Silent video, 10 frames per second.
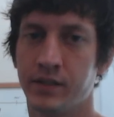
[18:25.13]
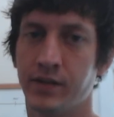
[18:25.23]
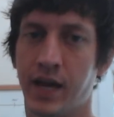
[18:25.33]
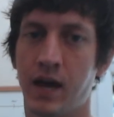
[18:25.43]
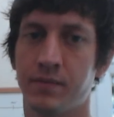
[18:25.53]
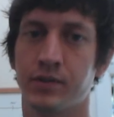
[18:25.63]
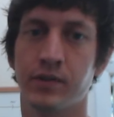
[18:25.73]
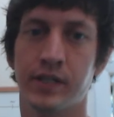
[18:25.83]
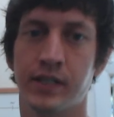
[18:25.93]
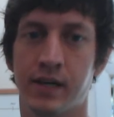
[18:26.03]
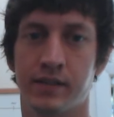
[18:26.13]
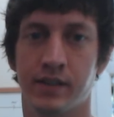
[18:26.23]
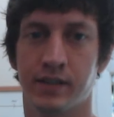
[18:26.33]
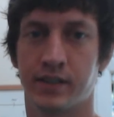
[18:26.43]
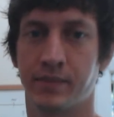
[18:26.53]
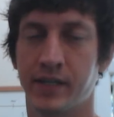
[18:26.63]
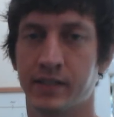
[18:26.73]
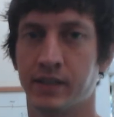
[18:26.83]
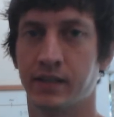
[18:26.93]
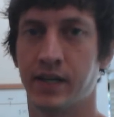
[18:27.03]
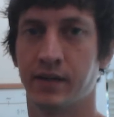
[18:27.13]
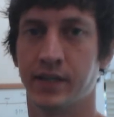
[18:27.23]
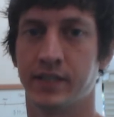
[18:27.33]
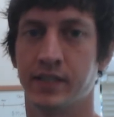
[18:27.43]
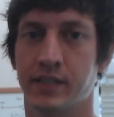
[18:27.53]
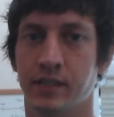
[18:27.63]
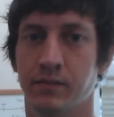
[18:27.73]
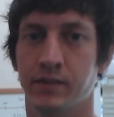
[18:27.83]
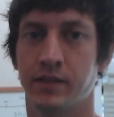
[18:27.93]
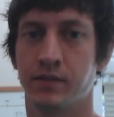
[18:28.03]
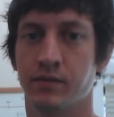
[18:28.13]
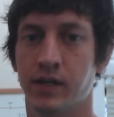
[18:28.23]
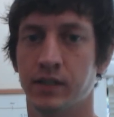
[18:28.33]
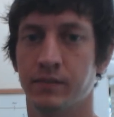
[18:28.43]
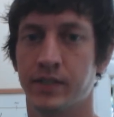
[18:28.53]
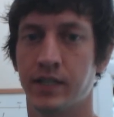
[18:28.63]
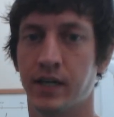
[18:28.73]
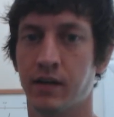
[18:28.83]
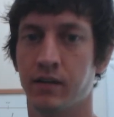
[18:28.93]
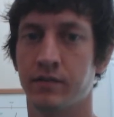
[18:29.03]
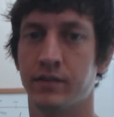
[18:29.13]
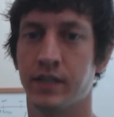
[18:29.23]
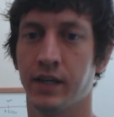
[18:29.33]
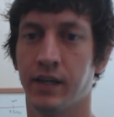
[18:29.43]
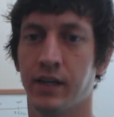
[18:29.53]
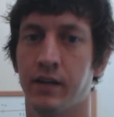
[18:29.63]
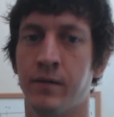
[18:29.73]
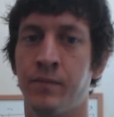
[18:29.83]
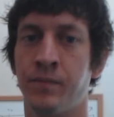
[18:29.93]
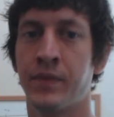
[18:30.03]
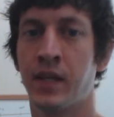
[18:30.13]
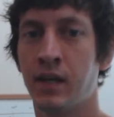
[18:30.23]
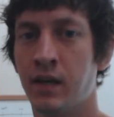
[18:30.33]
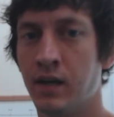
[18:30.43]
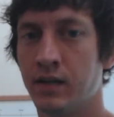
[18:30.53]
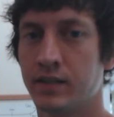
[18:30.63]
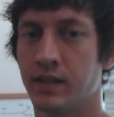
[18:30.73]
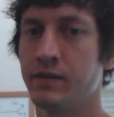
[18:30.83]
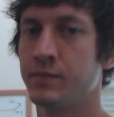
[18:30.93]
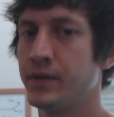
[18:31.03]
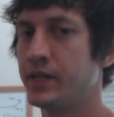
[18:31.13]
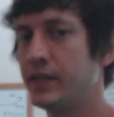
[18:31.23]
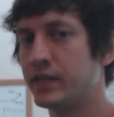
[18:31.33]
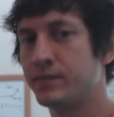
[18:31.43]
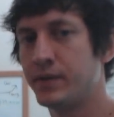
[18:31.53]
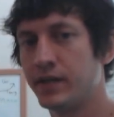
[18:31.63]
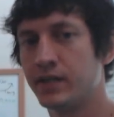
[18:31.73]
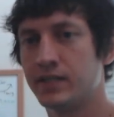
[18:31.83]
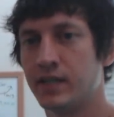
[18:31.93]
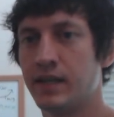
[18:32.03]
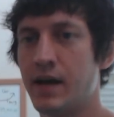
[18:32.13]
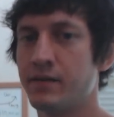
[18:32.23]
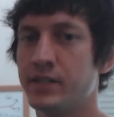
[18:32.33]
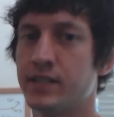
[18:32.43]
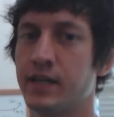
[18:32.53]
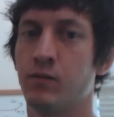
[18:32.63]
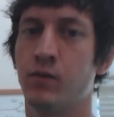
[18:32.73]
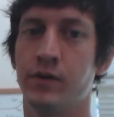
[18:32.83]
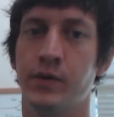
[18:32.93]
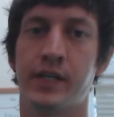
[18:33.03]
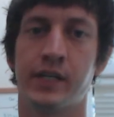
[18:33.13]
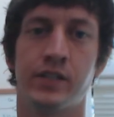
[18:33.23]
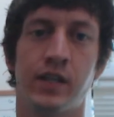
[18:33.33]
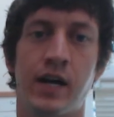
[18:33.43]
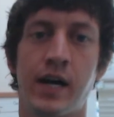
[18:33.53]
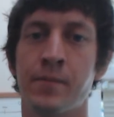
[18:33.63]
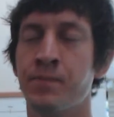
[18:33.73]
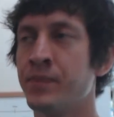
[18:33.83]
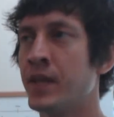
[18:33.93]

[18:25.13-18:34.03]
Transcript: doing absolutely nothing, just basically letting my systems run themselves. And so that was a pretty neat experience, and that was just like 1 week in July.